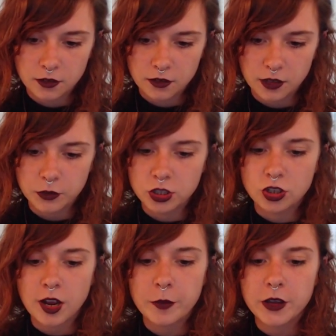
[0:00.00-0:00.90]
It was
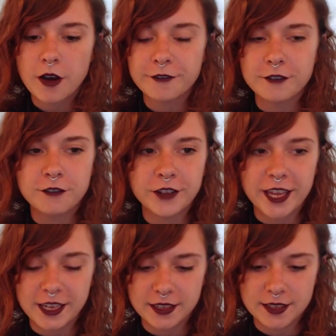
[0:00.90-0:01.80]
dropping off in
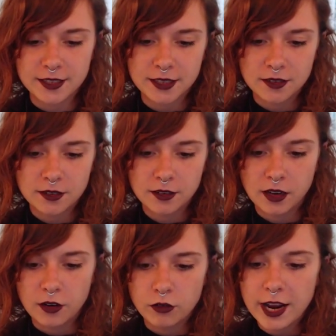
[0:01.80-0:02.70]
flakes
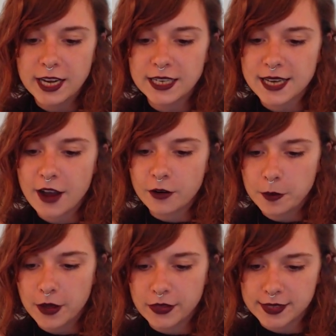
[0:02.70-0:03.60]
and raining down
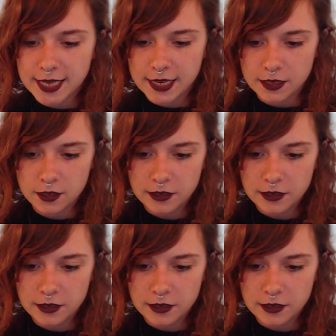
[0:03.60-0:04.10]
upon the sand.